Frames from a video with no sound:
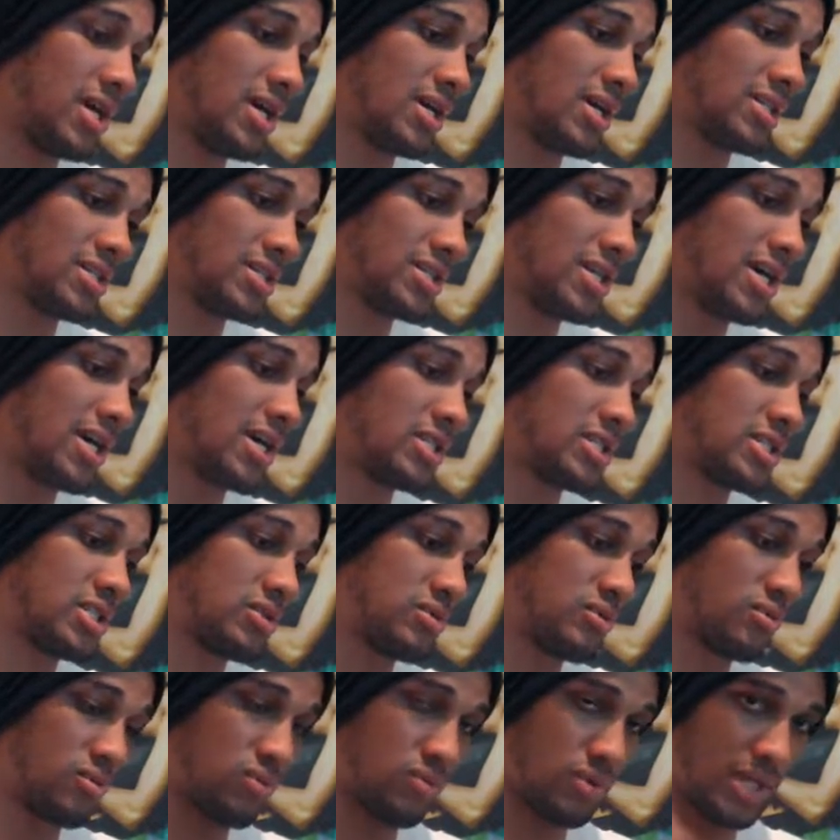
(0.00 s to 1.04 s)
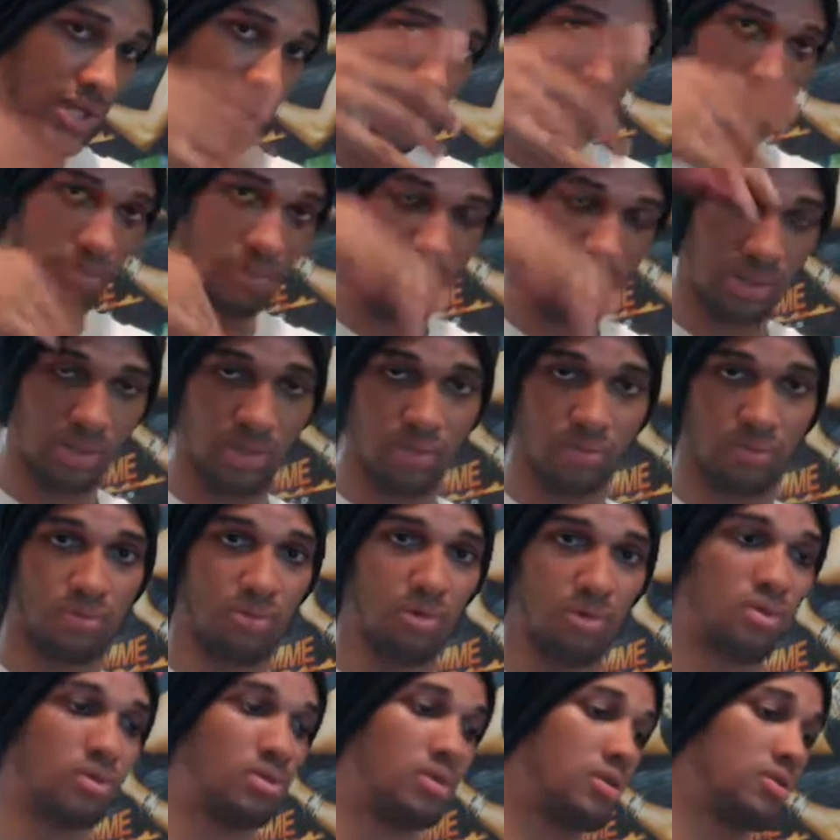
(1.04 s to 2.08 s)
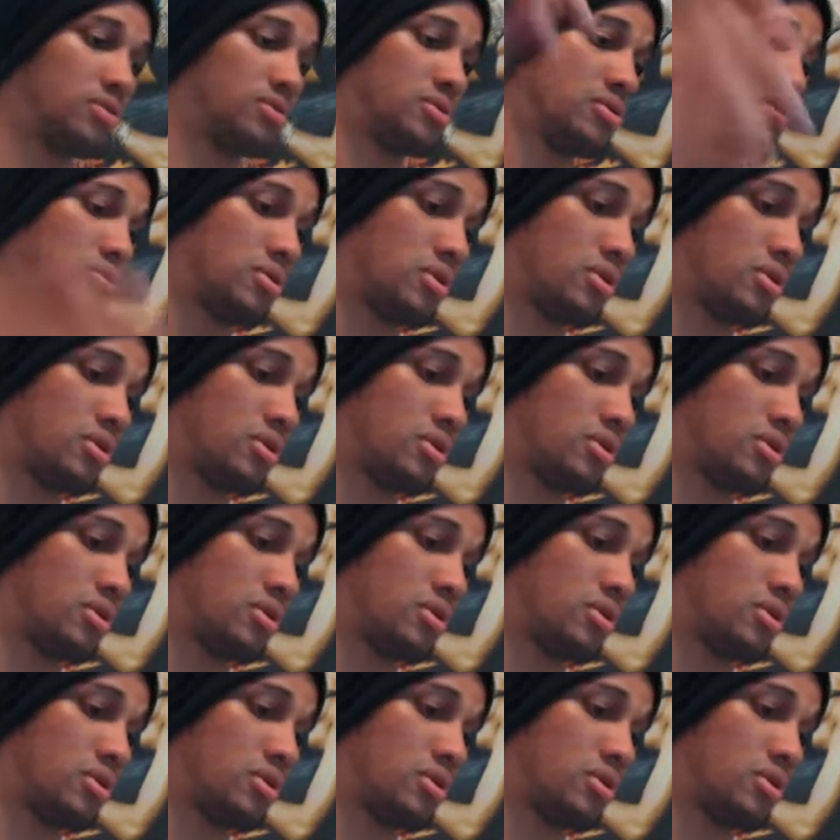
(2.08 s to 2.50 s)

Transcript: Instead, she really rolled onto